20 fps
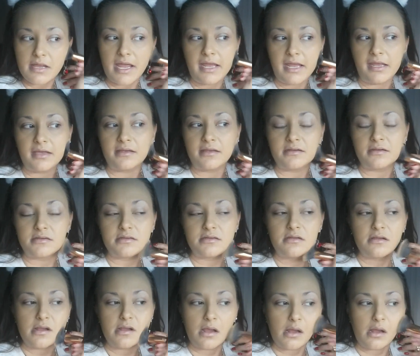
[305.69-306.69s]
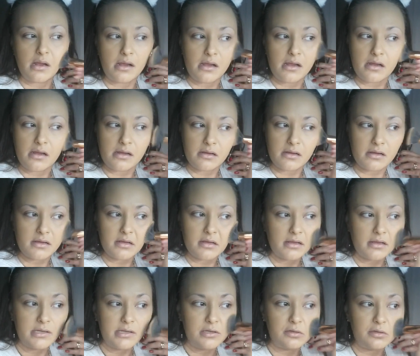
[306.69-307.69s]
and
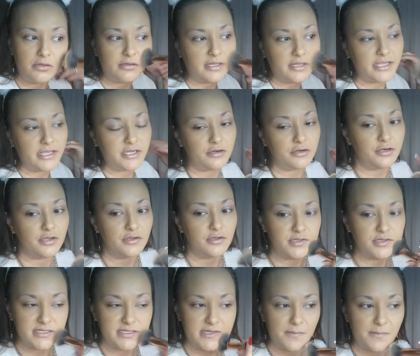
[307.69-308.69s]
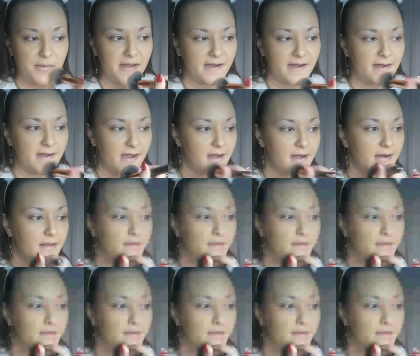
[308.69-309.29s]
you look like your nose disappeared?